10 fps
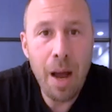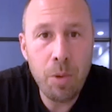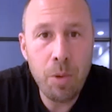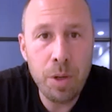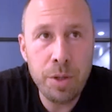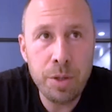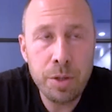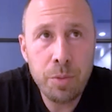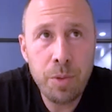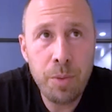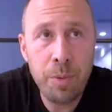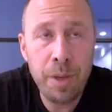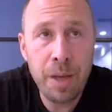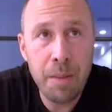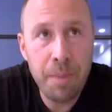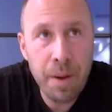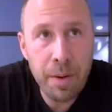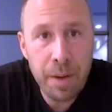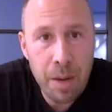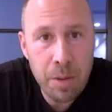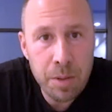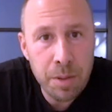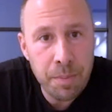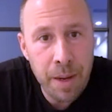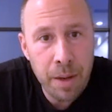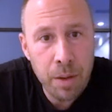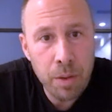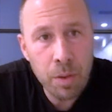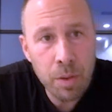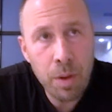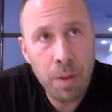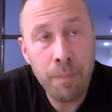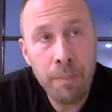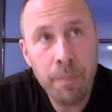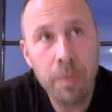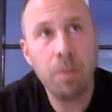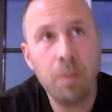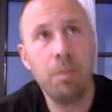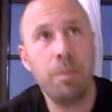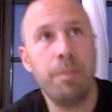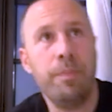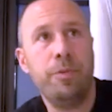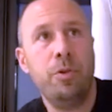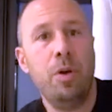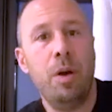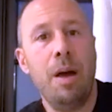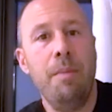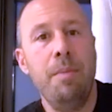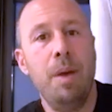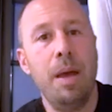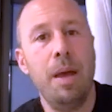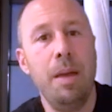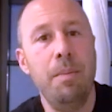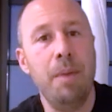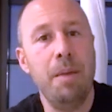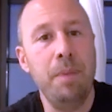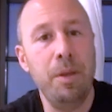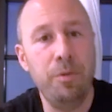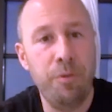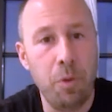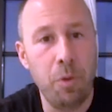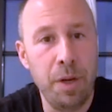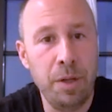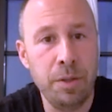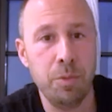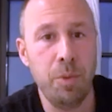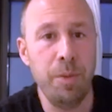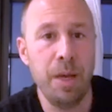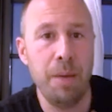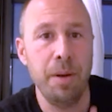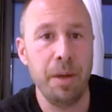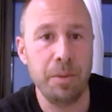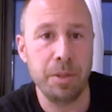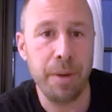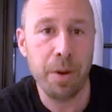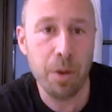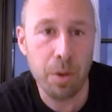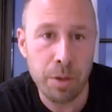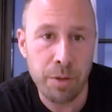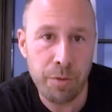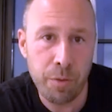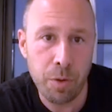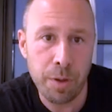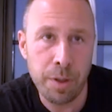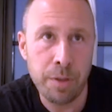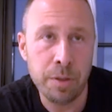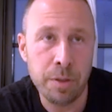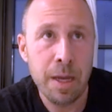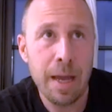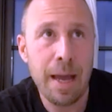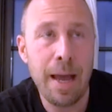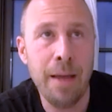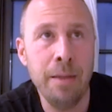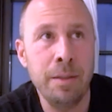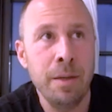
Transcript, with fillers: was, when we got married, I was in my, um, so I'm, in my mid forties. When we got married, I was in my early forties, and